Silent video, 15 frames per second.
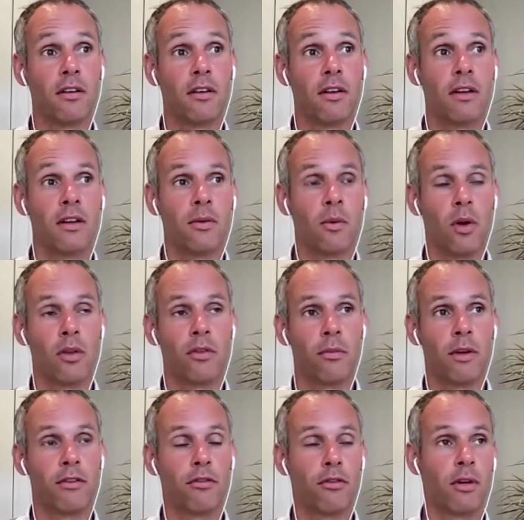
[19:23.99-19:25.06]
you want to
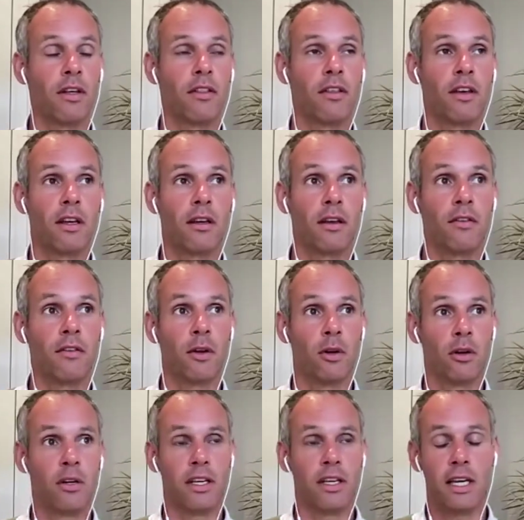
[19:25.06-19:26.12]
make sure, and I think if you
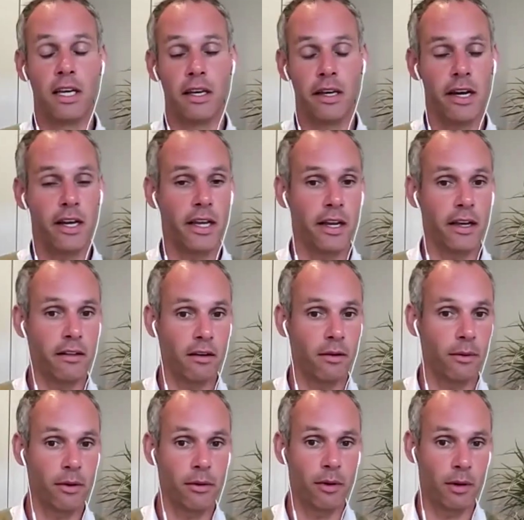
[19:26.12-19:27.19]
look at the AI Act and the
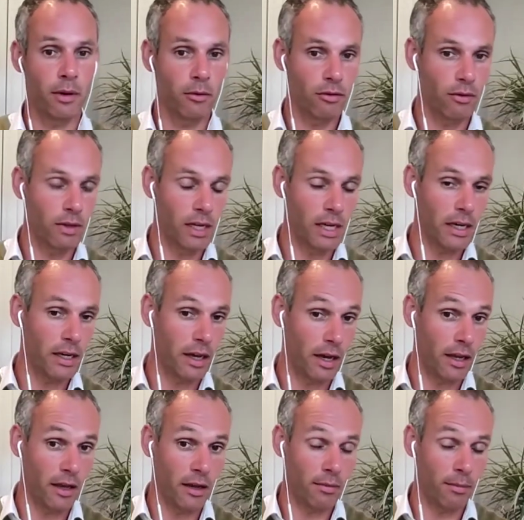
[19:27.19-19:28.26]
requirements of the
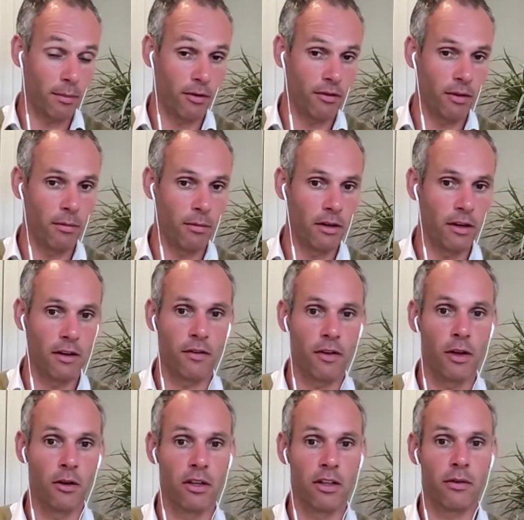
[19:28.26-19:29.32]
AI Act, but similarly, if
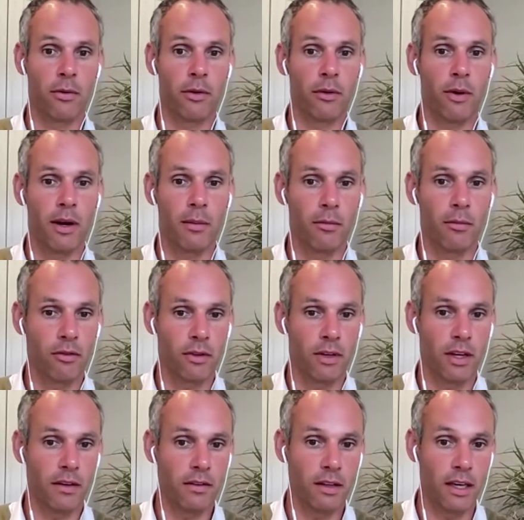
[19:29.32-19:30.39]
you look at the requirements of
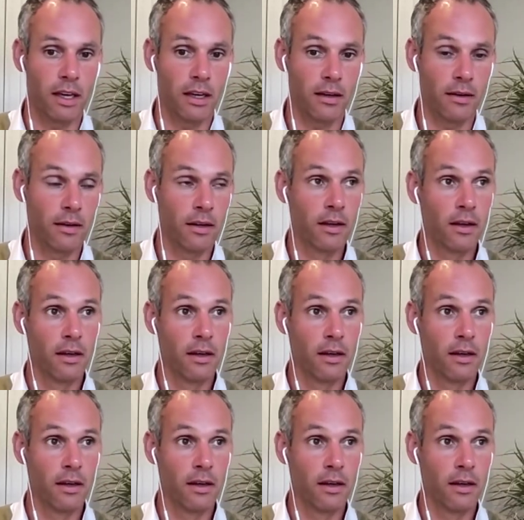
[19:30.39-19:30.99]
the FDA,